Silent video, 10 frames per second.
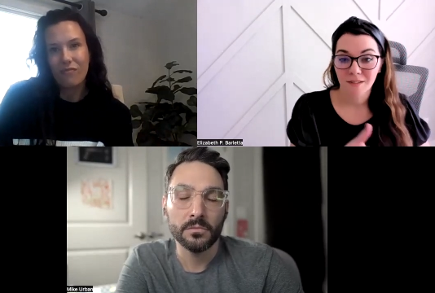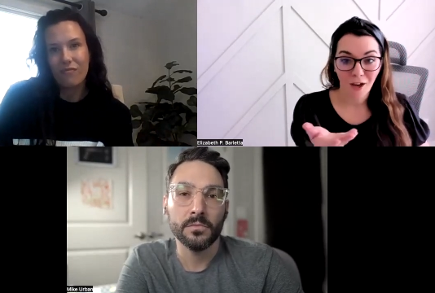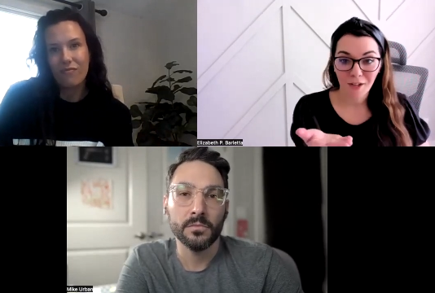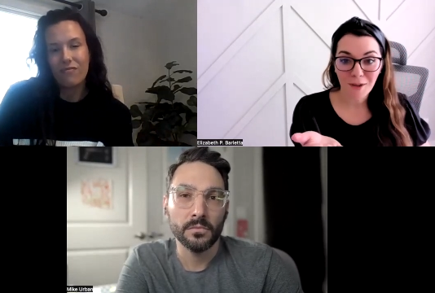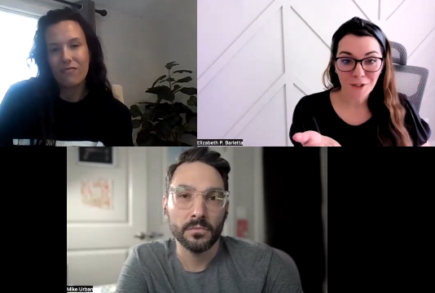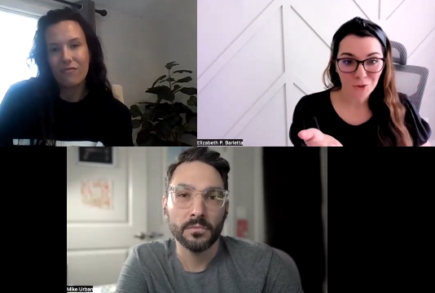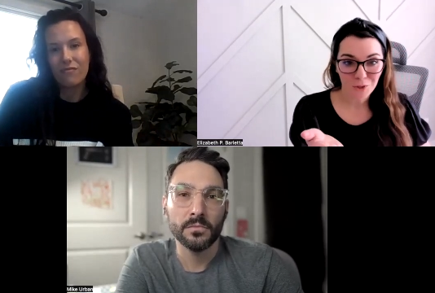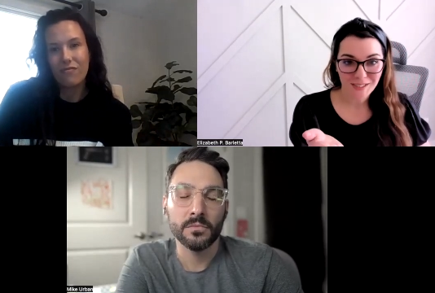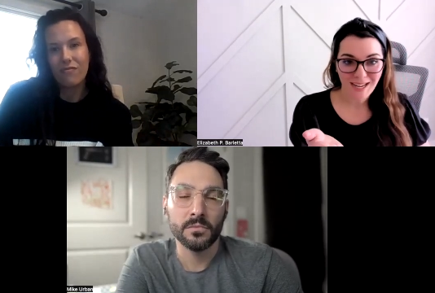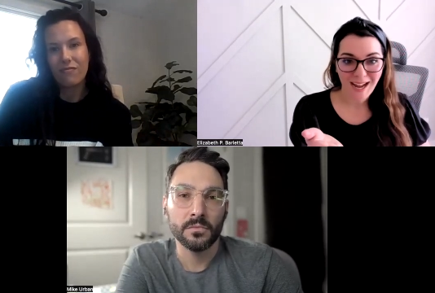Speaker 1: talking about a
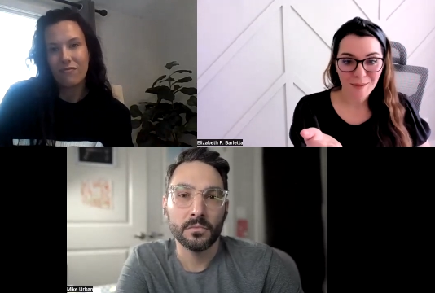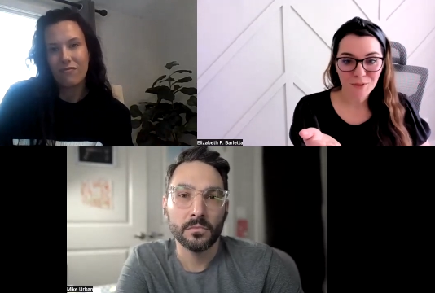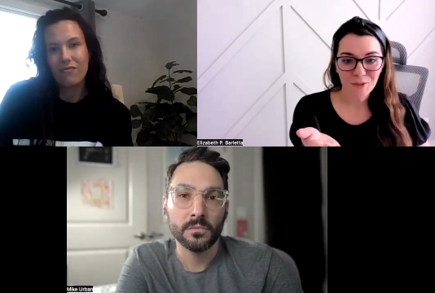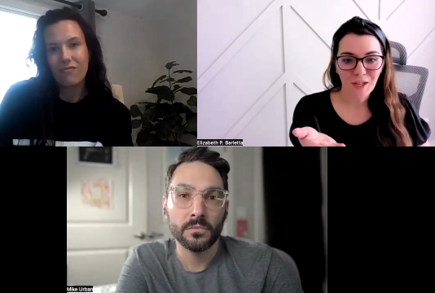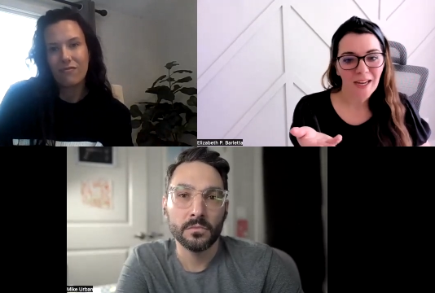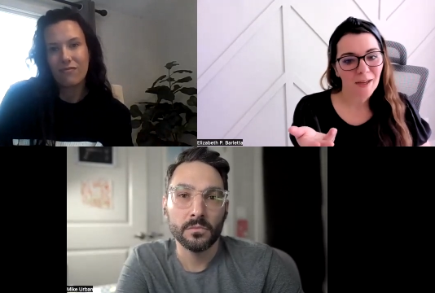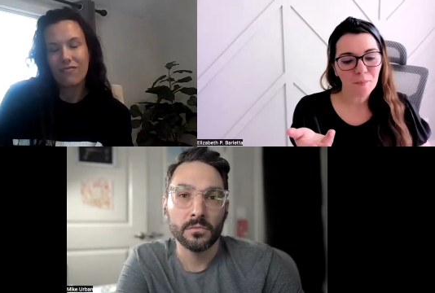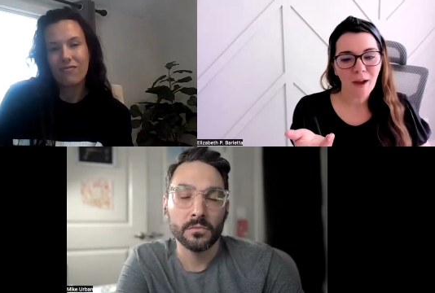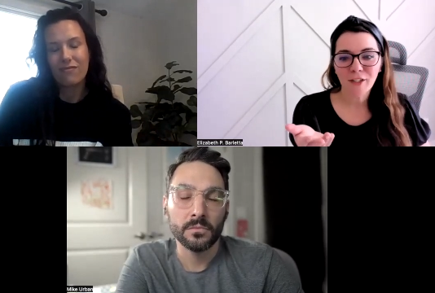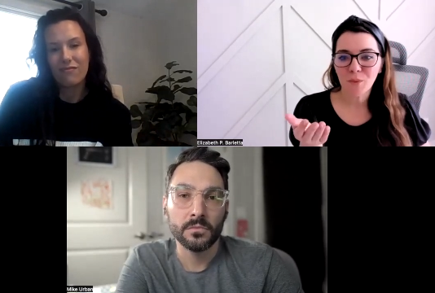short time so like
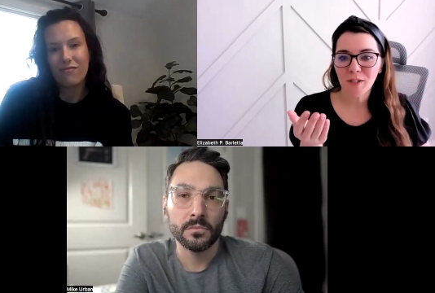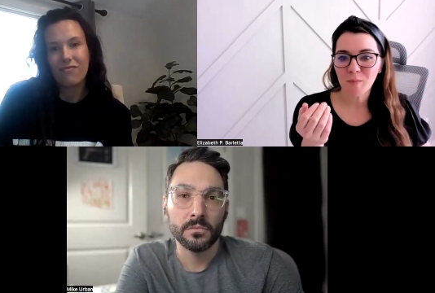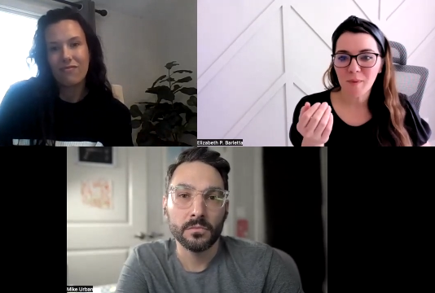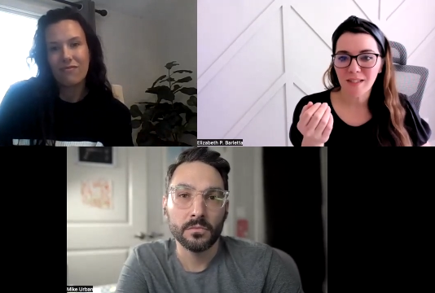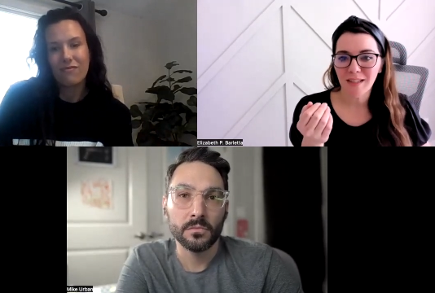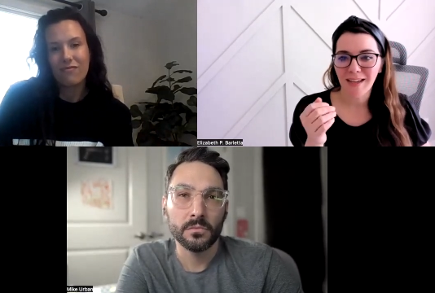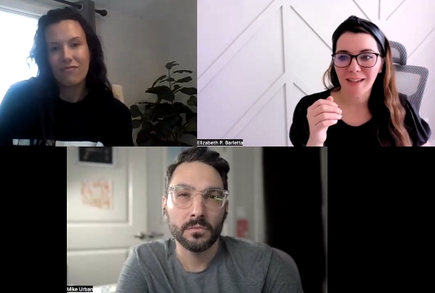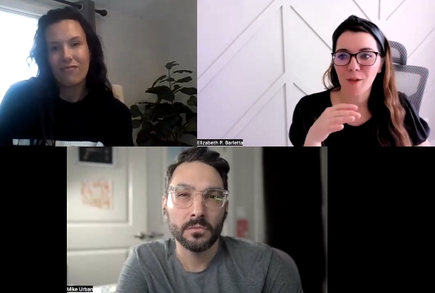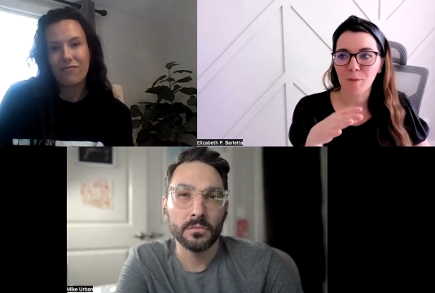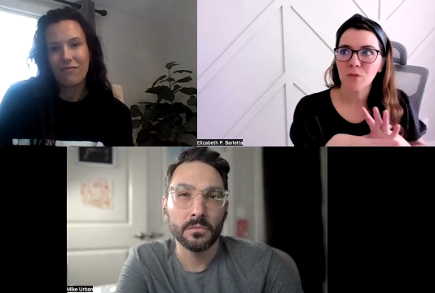mike do you want to speak to
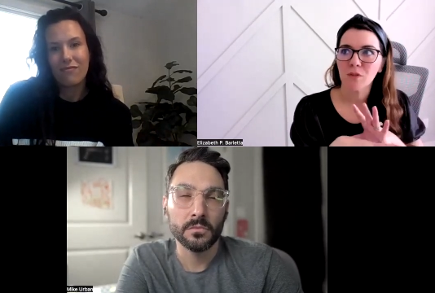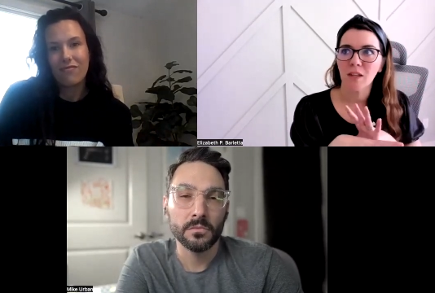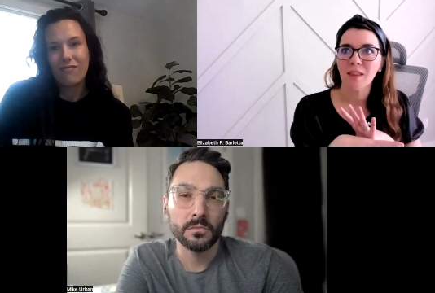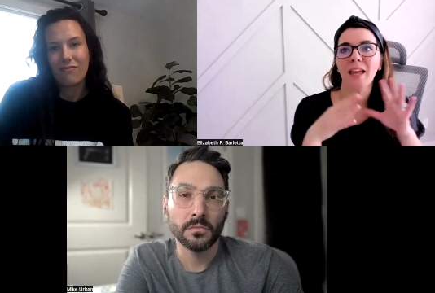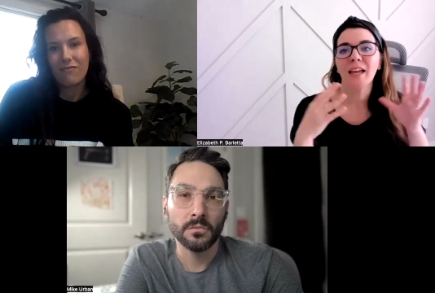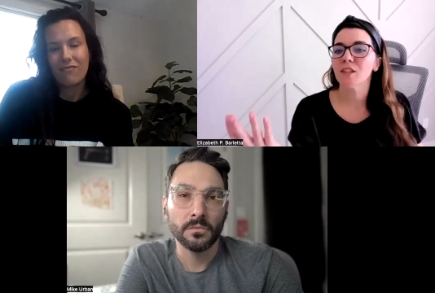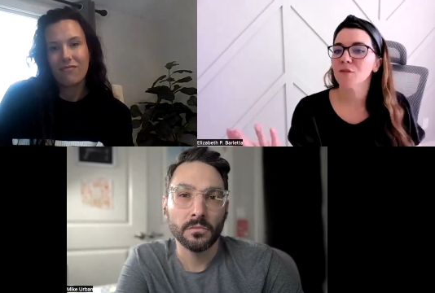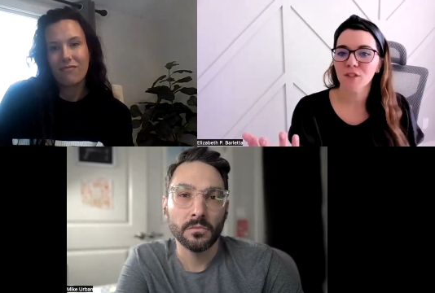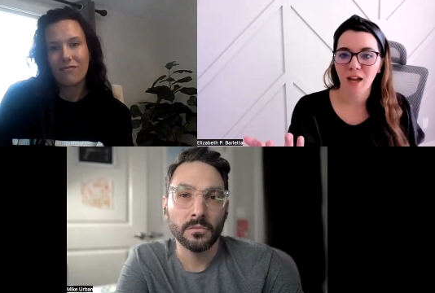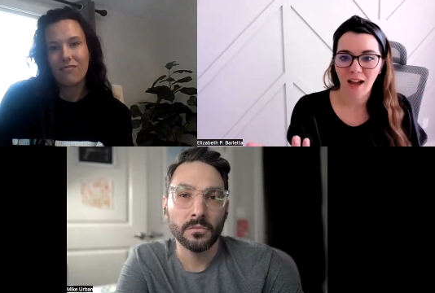like the, the length of
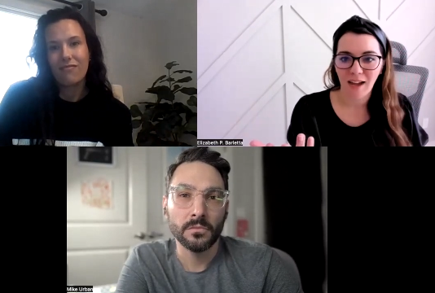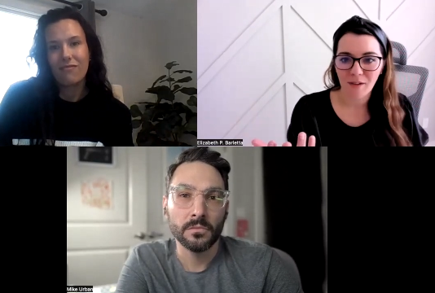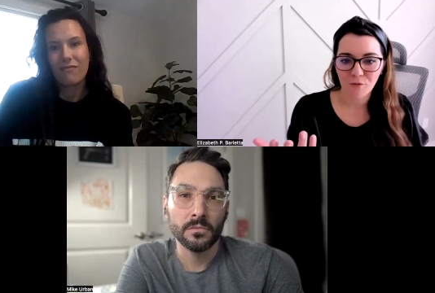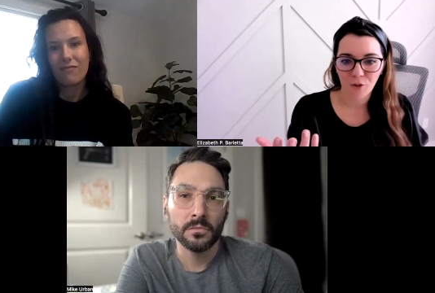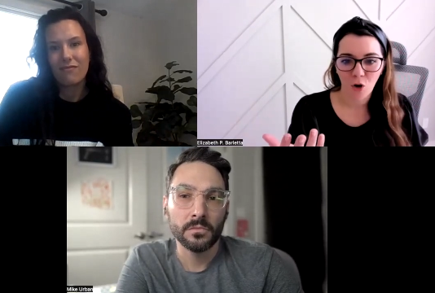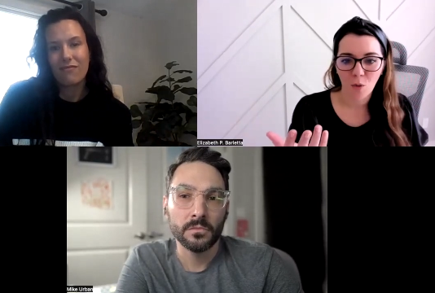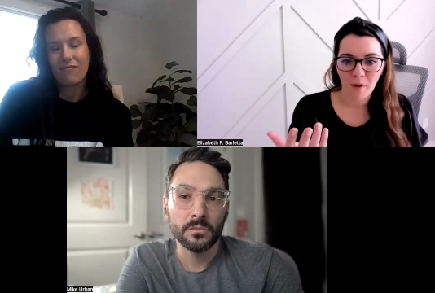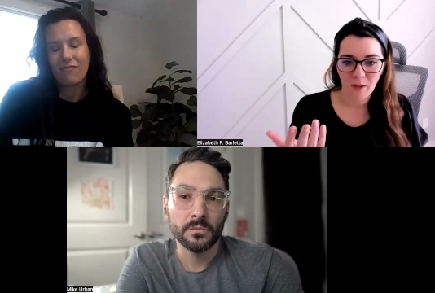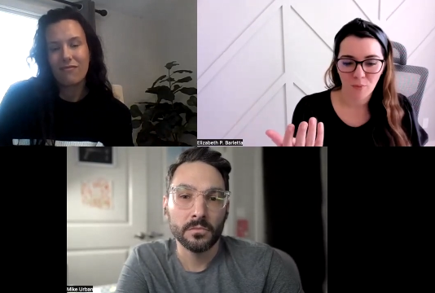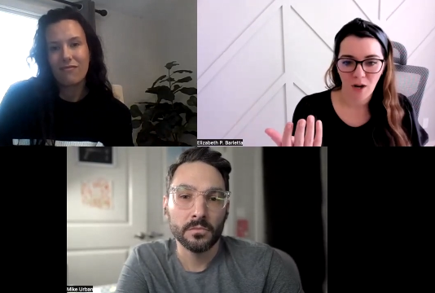time for a home
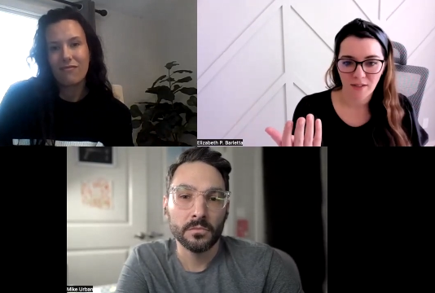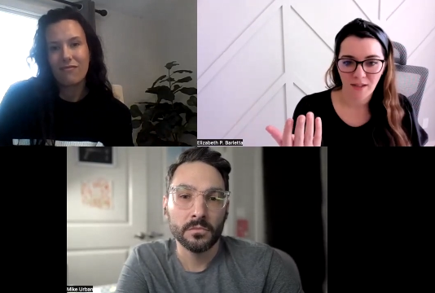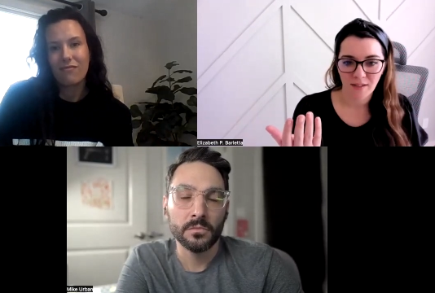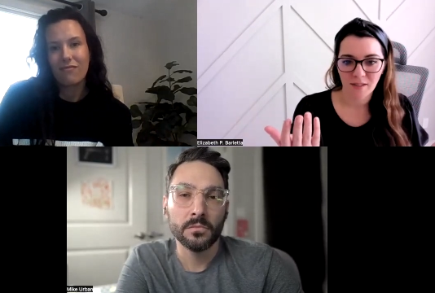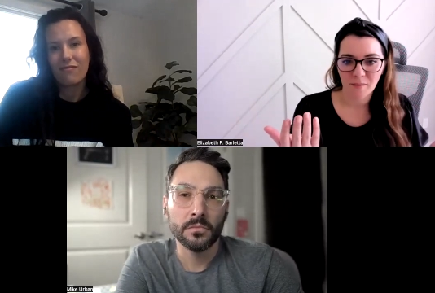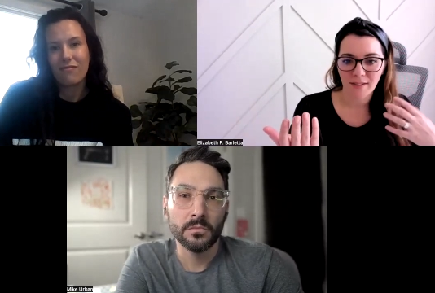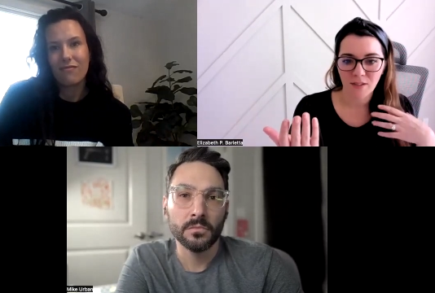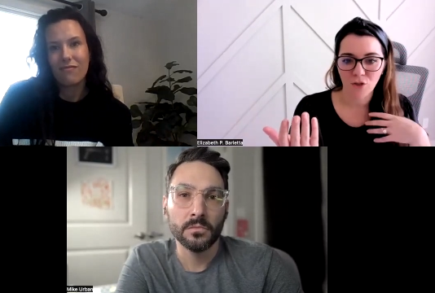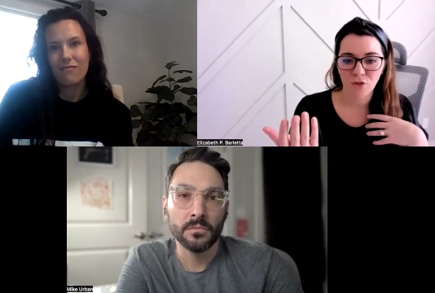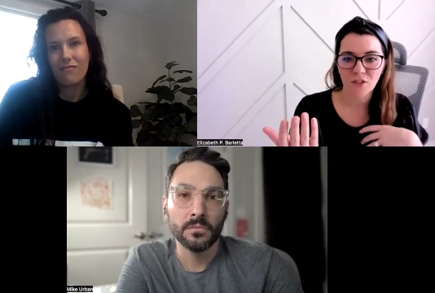buying process in
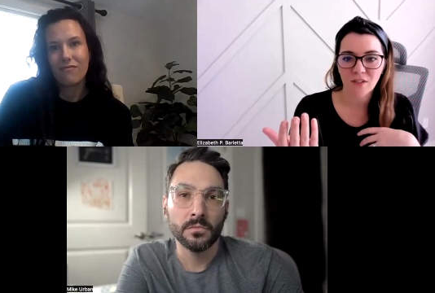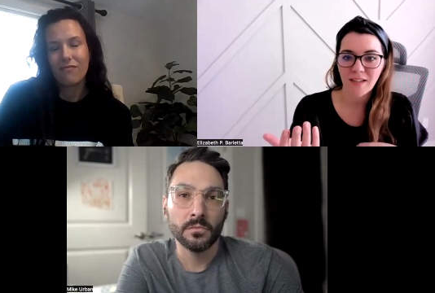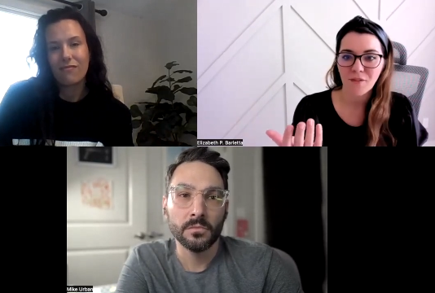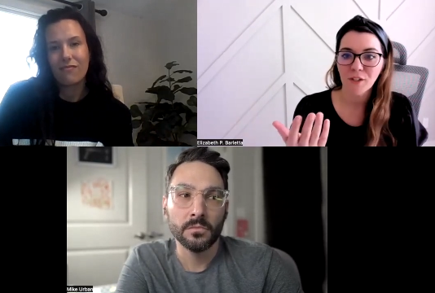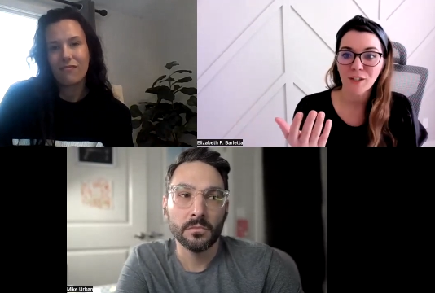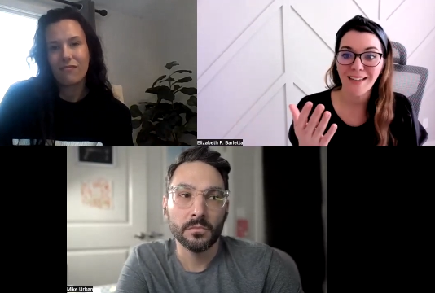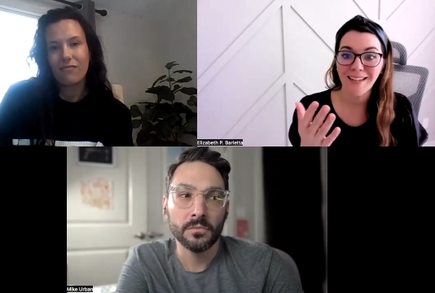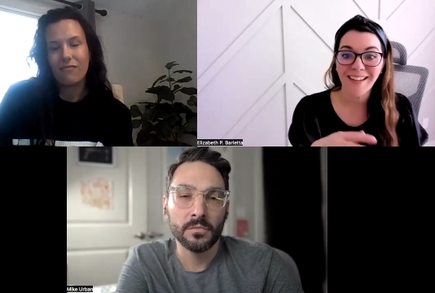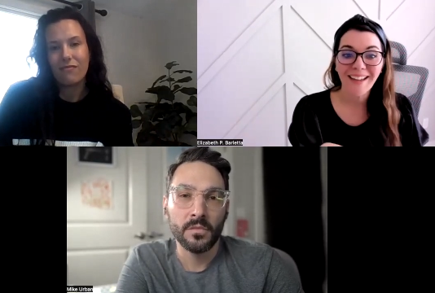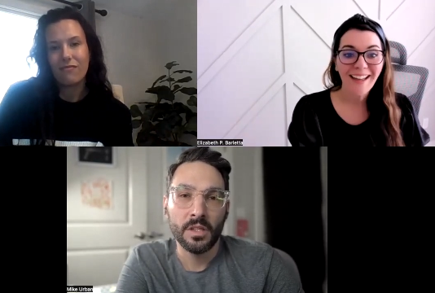massachusetts because i feel like